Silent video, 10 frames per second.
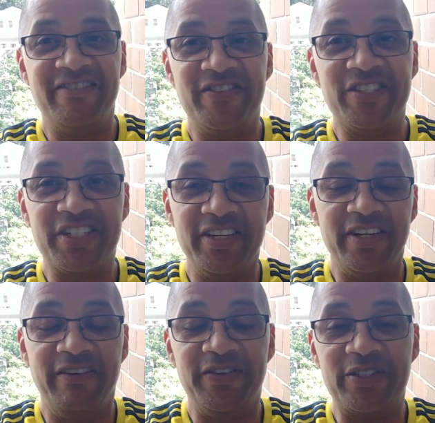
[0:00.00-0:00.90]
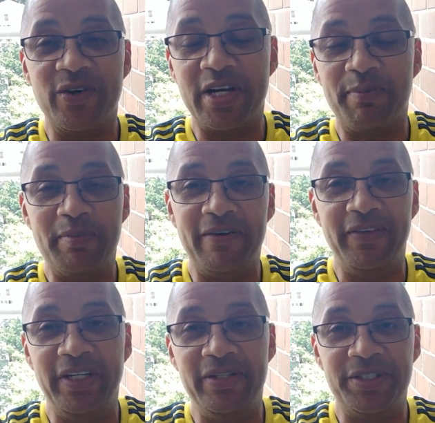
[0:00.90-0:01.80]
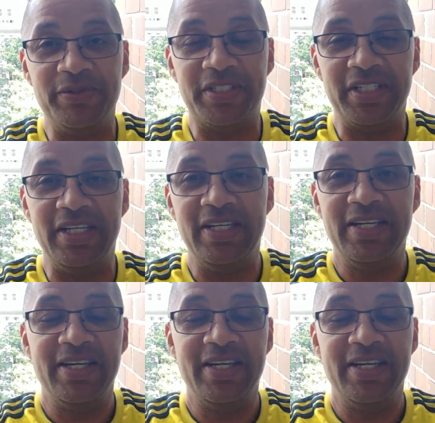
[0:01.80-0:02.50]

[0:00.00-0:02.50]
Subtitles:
If you saw a couple of my videos, you'd see.